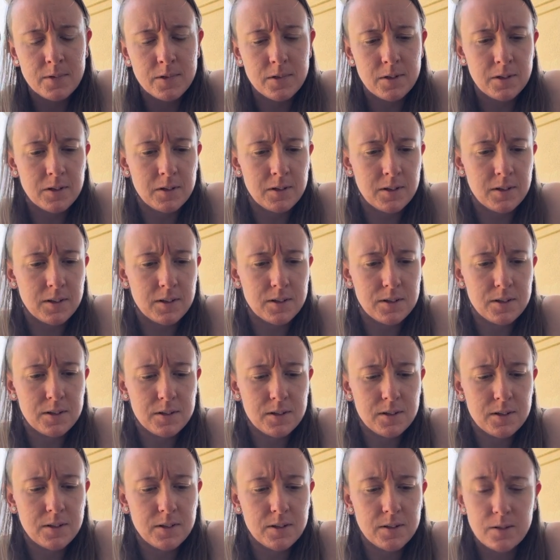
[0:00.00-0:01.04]
under
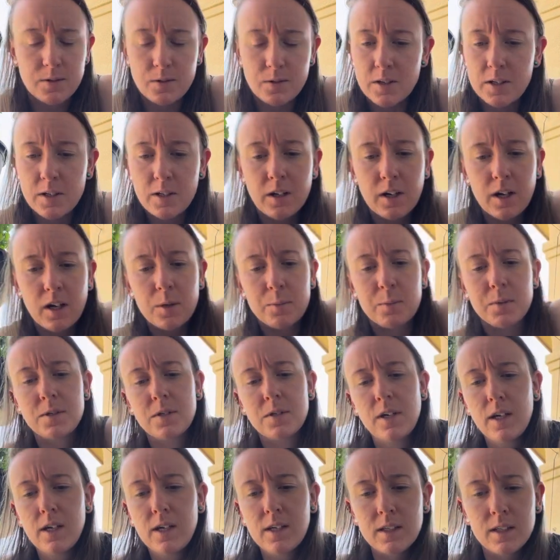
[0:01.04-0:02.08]
this three of cups,
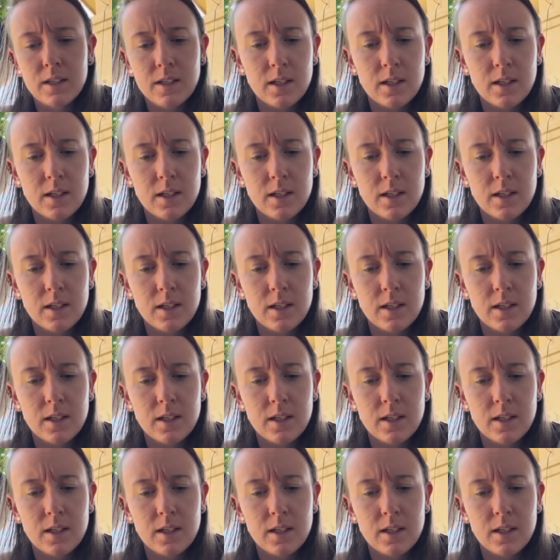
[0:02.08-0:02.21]
yeah,